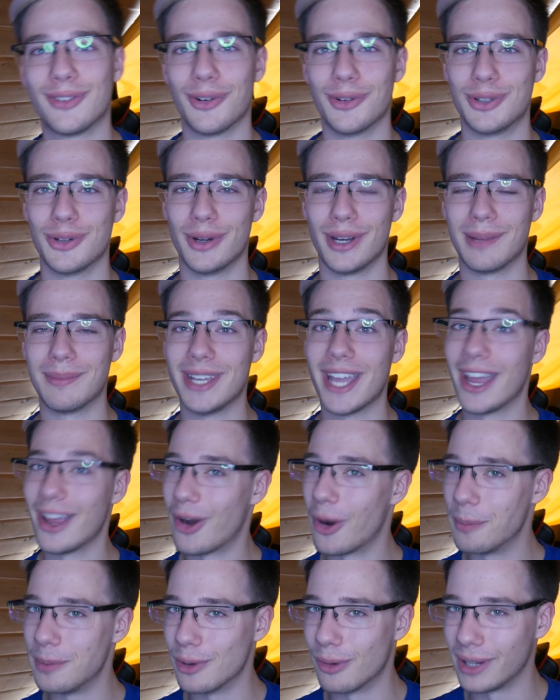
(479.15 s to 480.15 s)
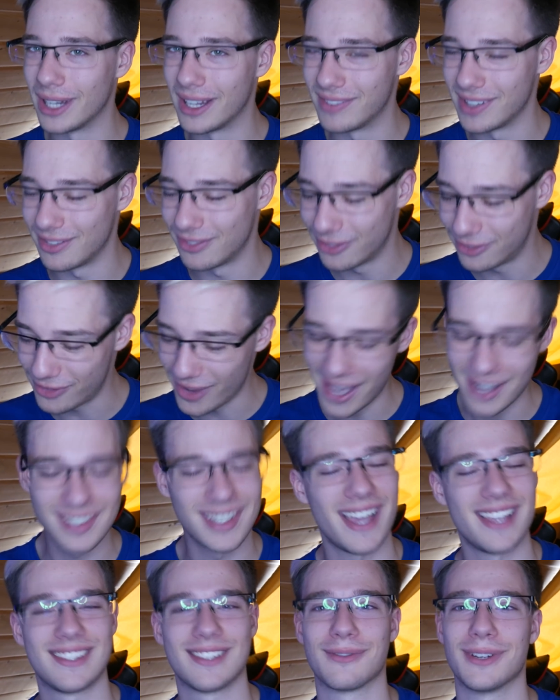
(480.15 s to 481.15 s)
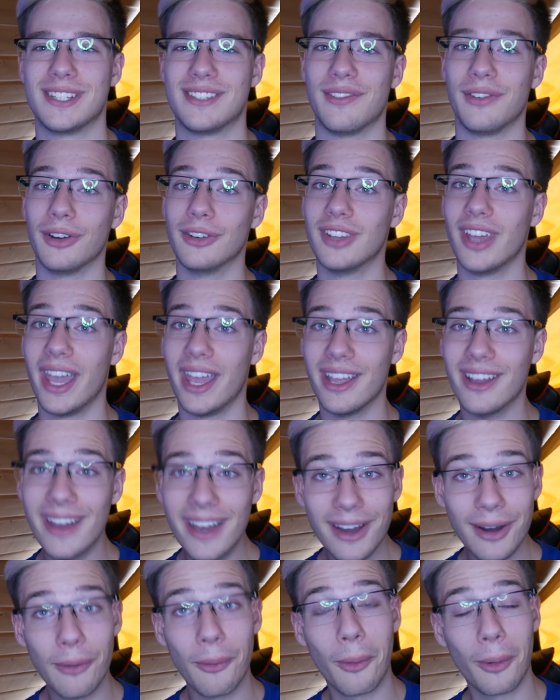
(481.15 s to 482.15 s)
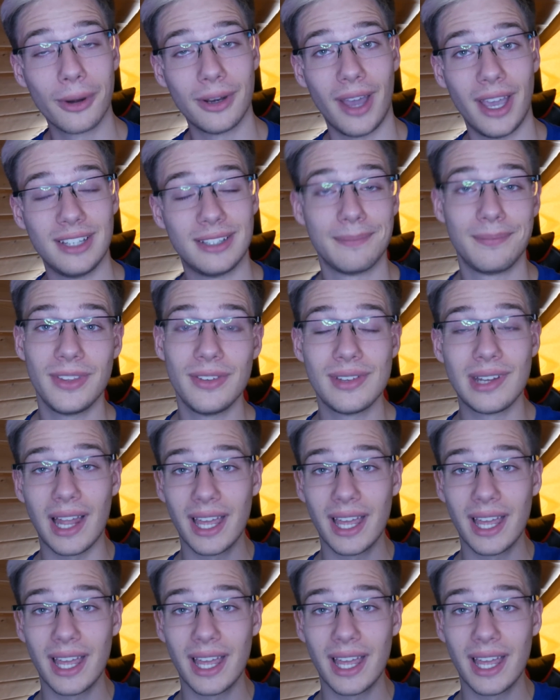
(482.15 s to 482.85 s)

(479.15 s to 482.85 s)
for joining me. I hope you all have a fantastic rest of your day or night. If you